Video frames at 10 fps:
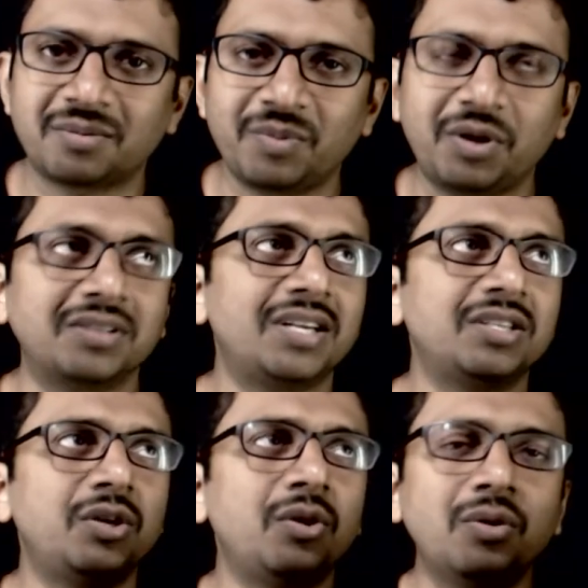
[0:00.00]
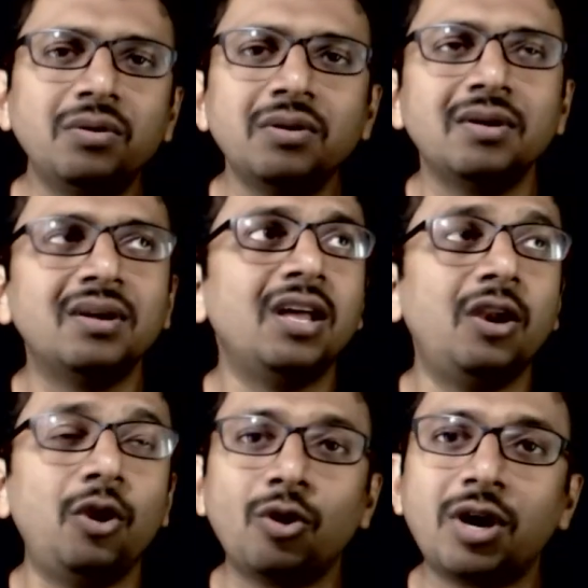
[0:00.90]
because there is no
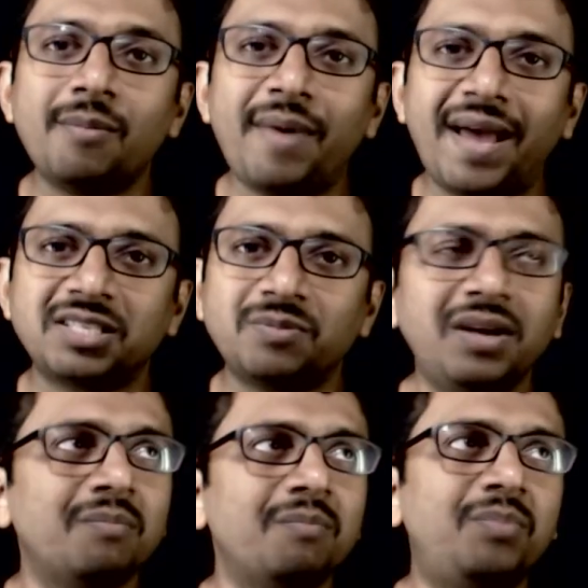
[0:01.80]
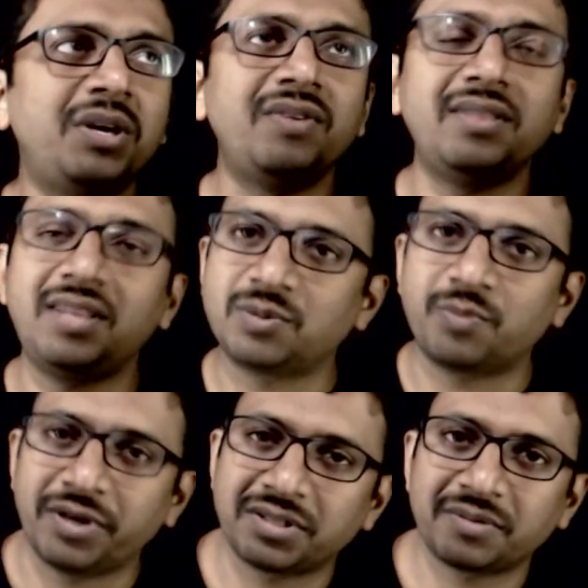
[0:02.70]
local maxima between these
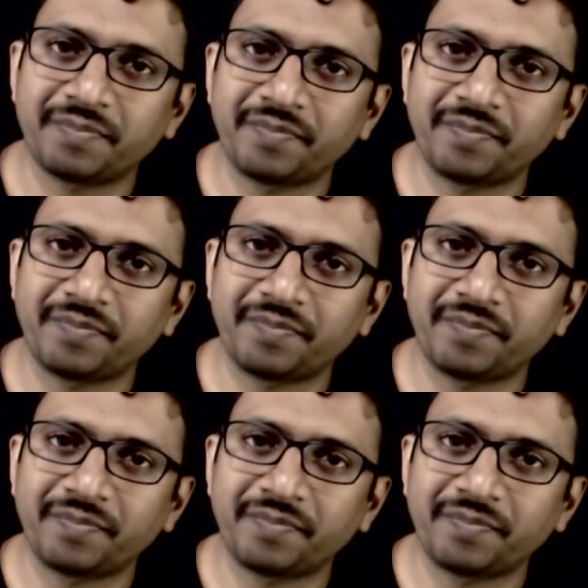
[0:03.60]
points.